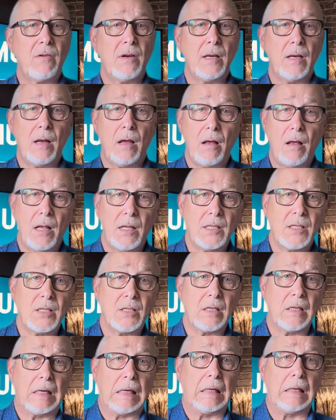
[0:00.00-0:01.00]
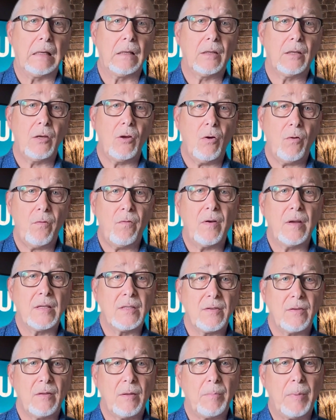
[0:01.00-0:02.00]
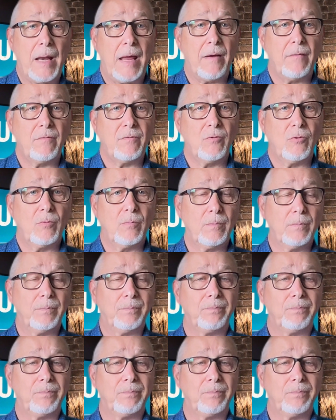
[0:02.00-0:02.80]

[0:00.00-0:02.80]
are enhancing the offerings of the platform.